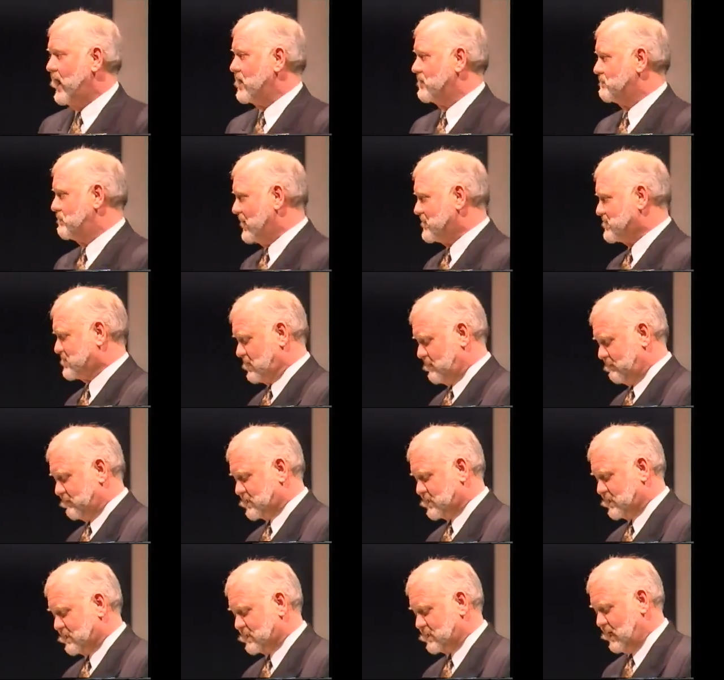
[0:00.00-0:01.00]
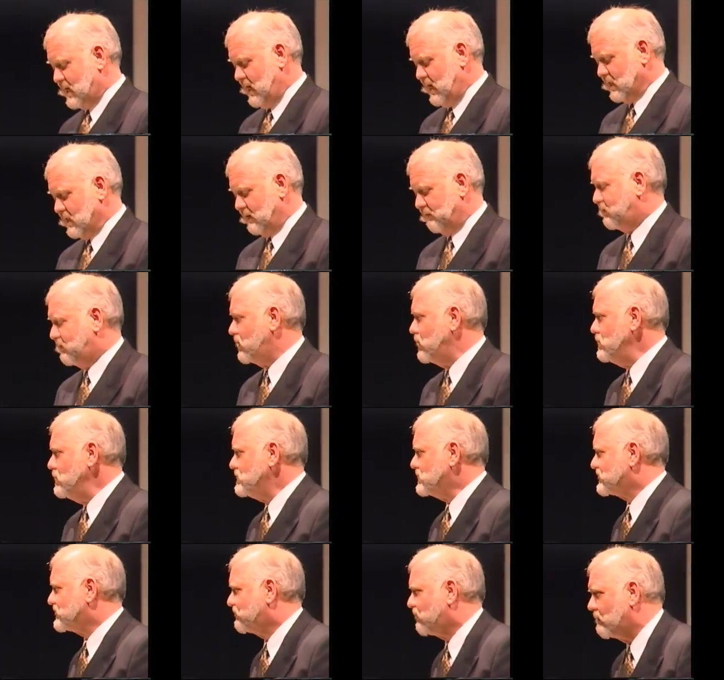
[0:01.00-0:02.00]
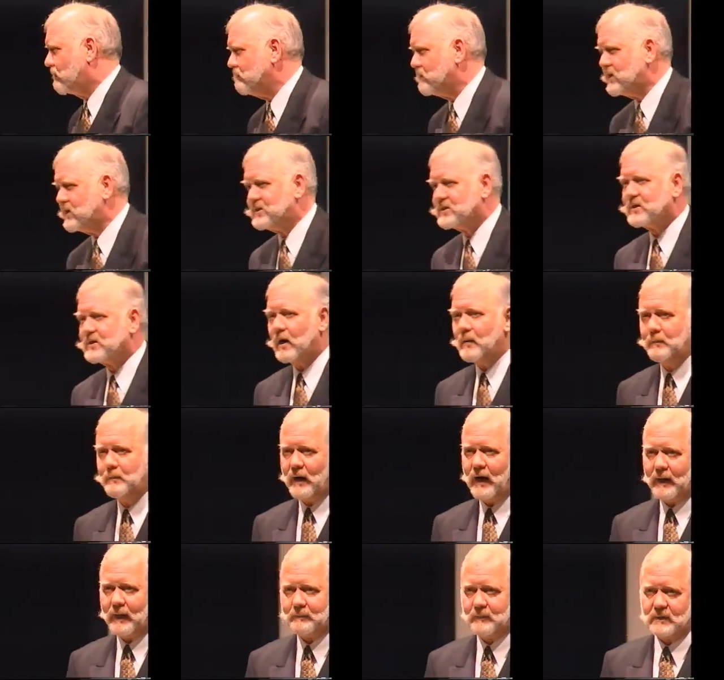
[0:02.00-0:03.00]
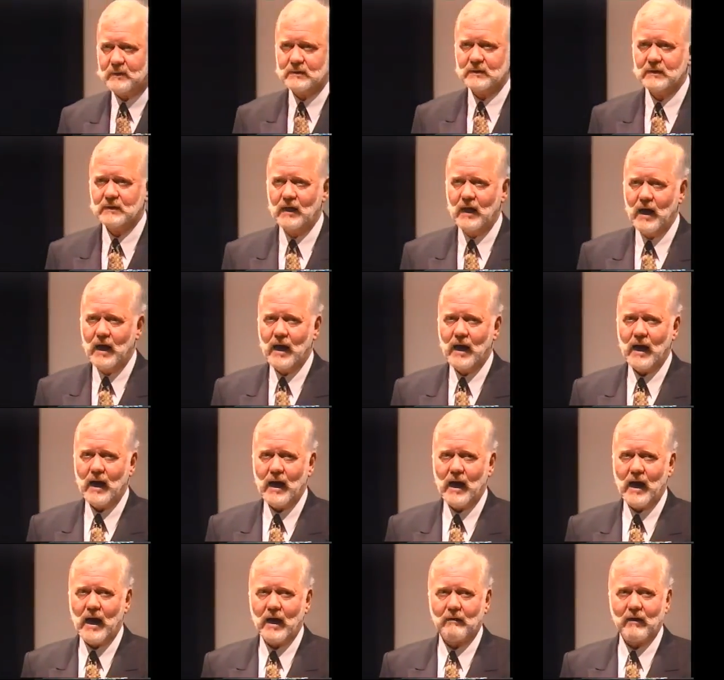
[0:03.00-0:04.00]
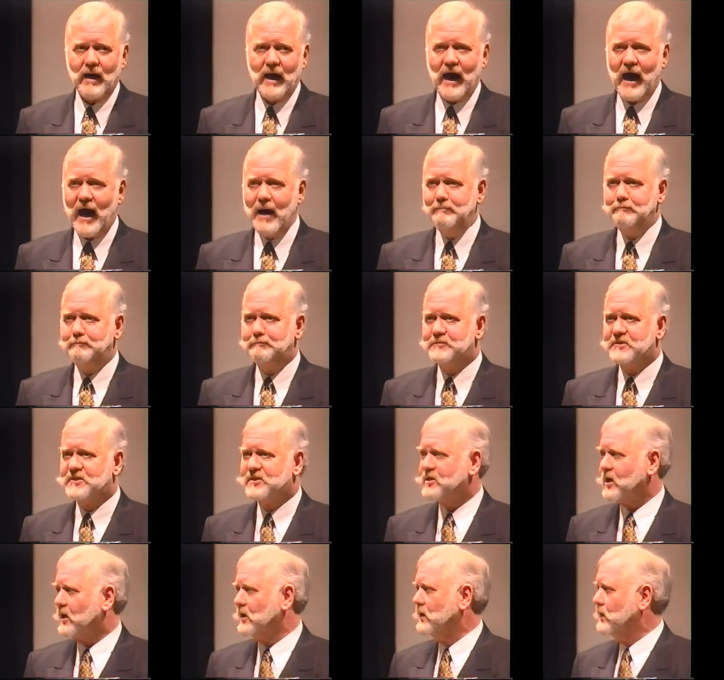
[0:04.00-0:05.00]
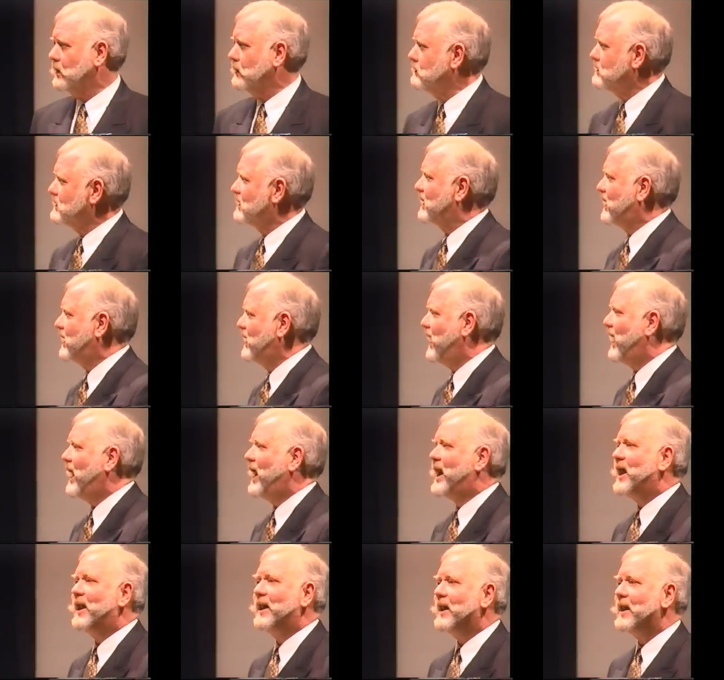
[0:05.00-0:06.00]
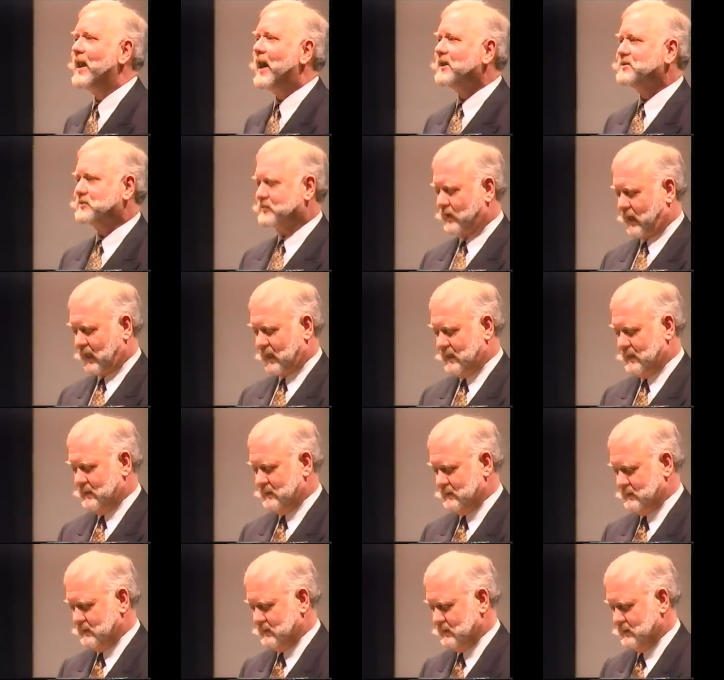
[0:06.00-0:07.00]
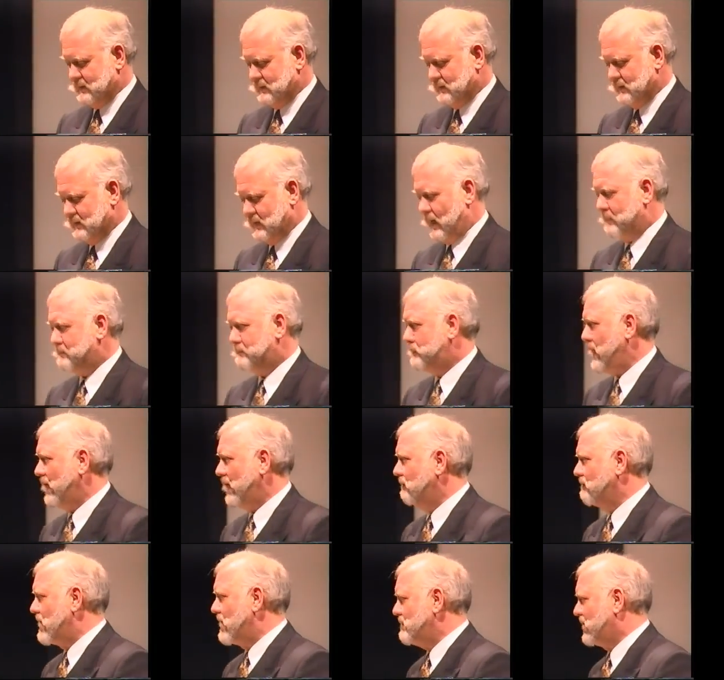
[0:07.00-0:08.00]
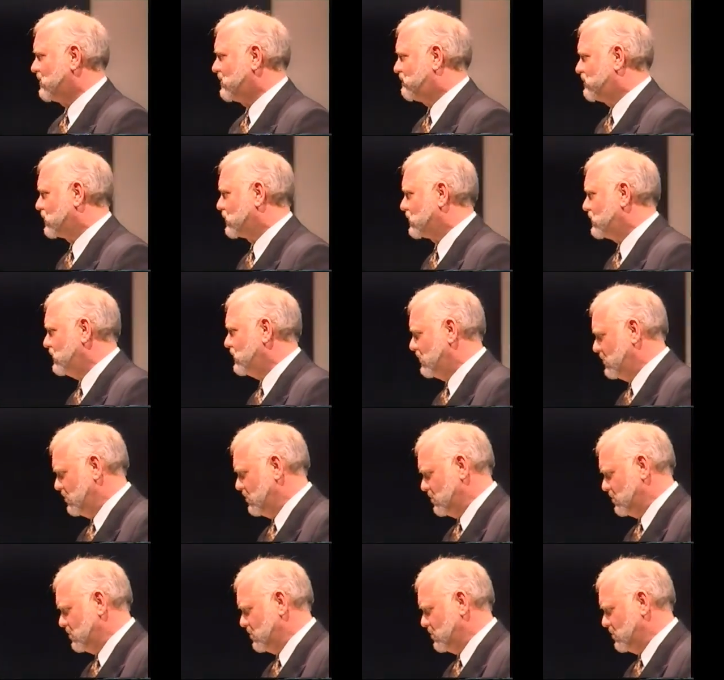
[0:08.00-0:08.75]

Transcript: and bus services. The views from this apartment are absolutely electric. A panoramic view